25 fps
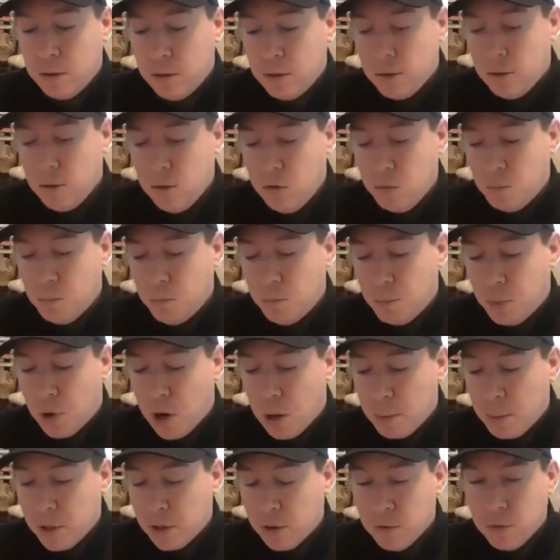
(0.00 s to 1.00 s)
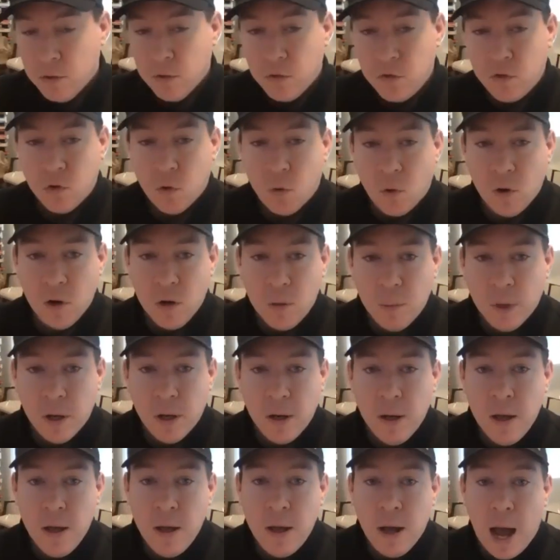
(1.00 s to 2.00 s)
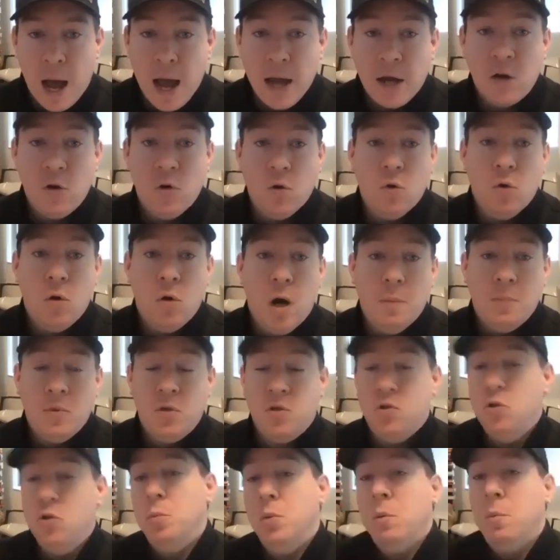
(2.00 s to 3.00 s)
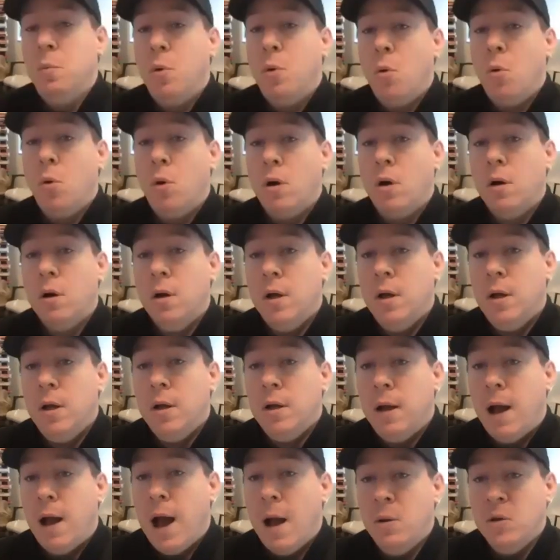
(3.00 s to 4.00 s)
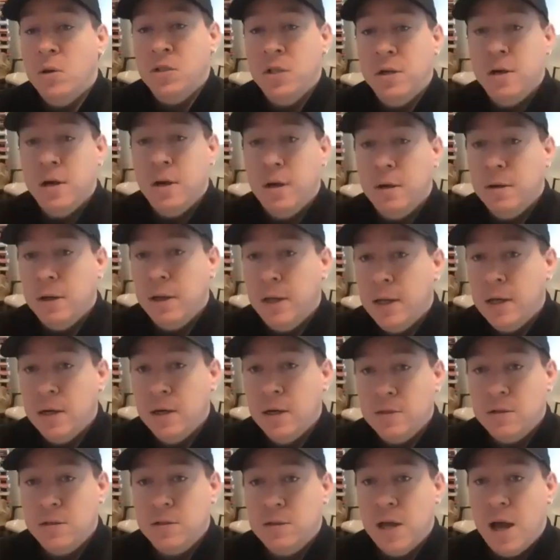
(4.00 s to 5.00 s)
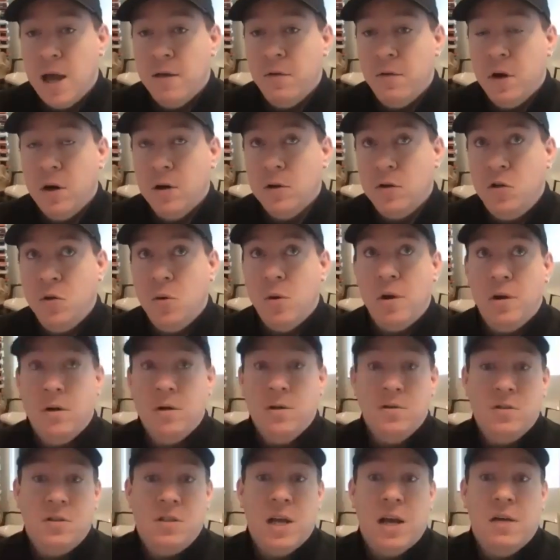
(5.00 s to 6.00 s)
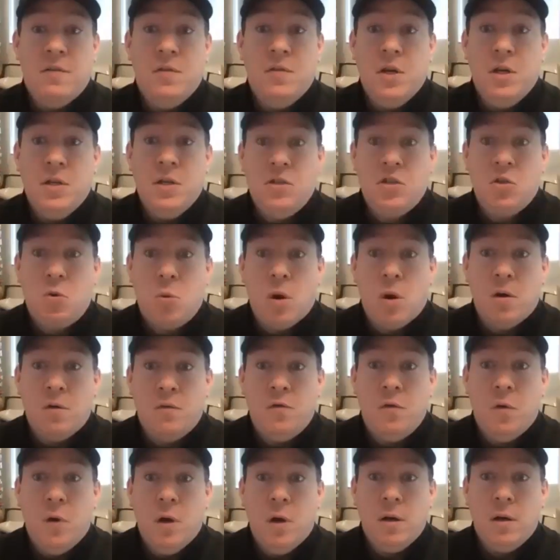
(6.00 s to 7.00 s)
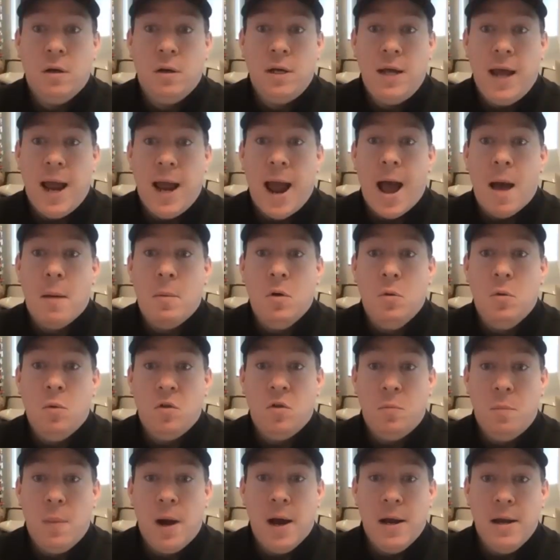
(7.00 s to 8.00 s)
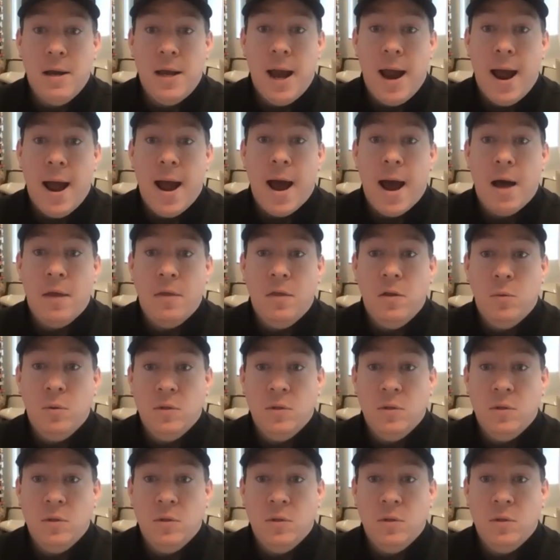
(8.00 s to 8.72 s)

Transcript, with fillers: You probably heard the story, but I grew up super poor. I was in a in a seven or 270 square foot cabin with my dad that was